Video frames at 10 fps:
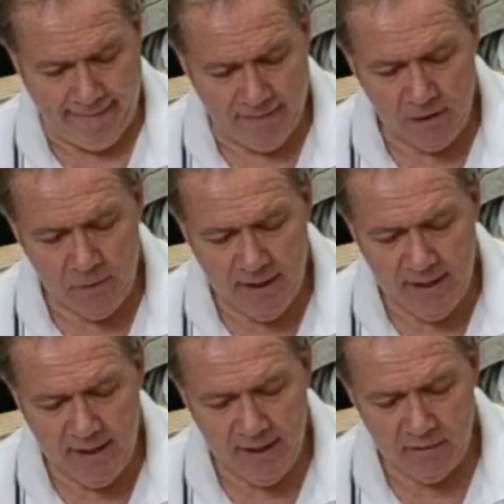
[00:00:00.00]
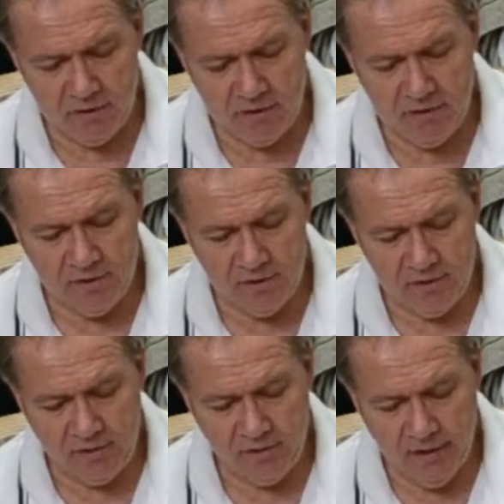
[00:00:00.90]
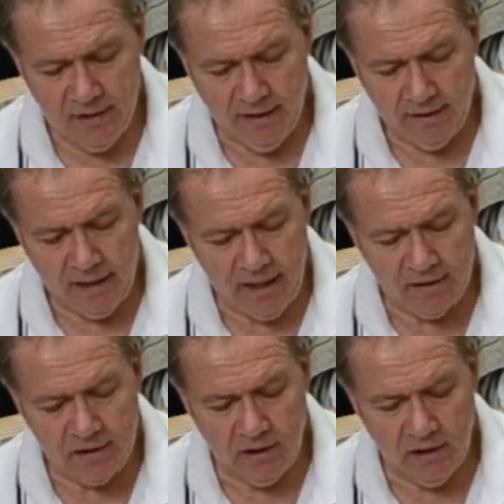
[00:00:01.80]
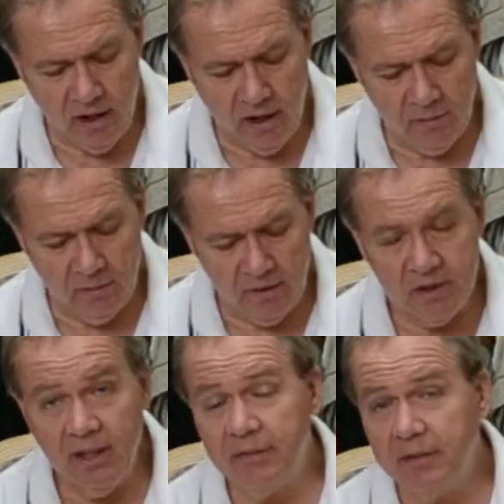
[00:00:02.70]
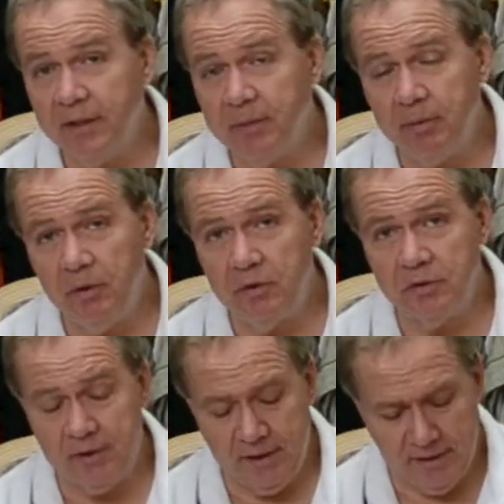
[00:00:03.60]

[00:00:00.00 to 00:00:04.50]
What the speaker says: The creaking house stirs. Cats claw at what is left of the upholstery.